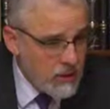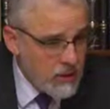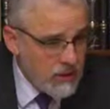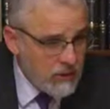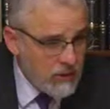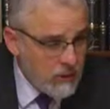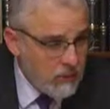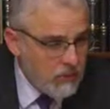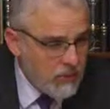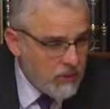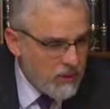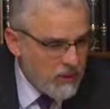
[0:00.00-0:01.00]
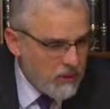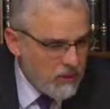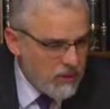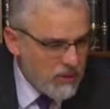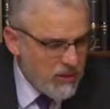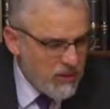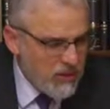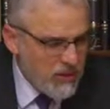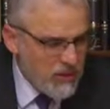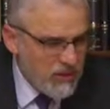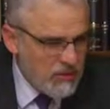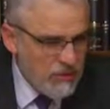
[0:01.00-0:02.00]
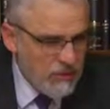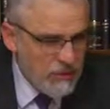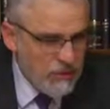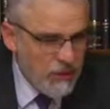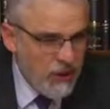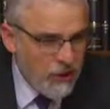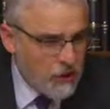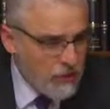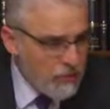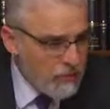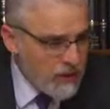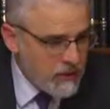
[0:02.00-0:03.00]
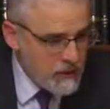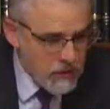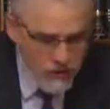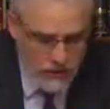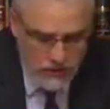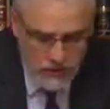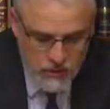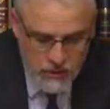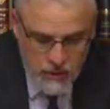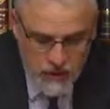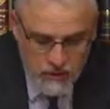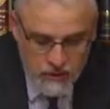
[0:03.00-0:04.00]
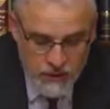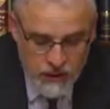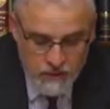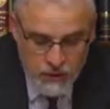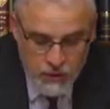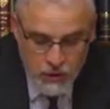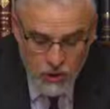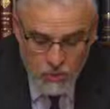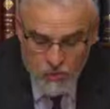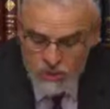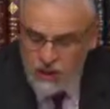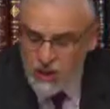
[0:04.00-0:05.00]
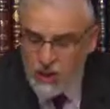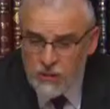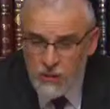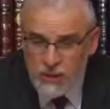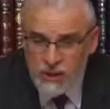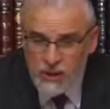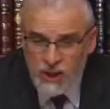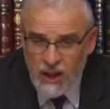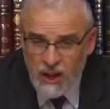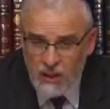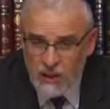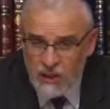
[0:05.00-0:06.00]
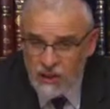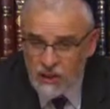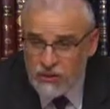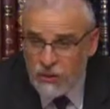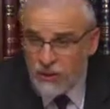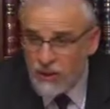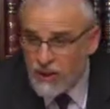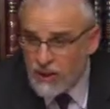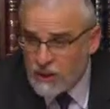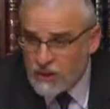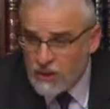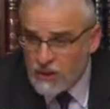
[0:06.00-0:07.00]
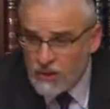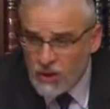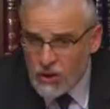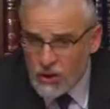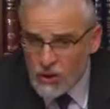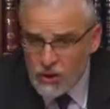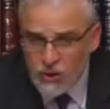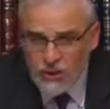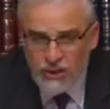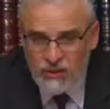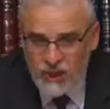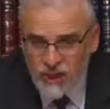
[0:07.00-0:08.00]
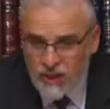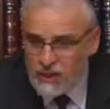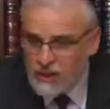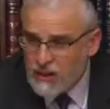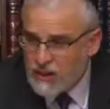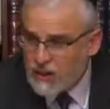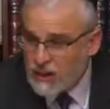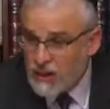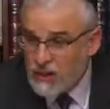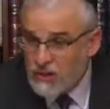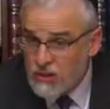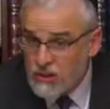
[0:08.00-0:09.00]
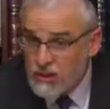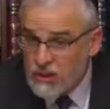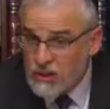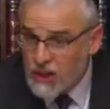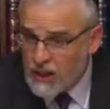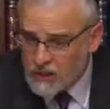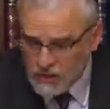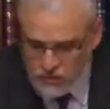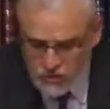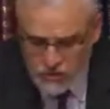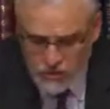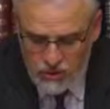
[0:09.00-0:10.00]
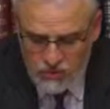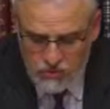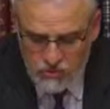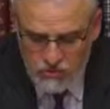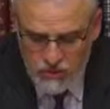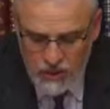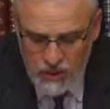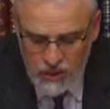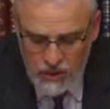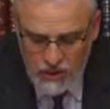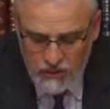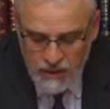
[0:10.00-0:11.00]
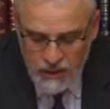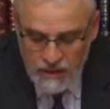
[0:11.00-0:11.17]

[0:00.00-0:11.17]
is the revulsion of my soul, v'nefesh kol mi sheyesh bo zik yahadus, and the soul of anyone who has any connection to Yahadus, to Judaism. It's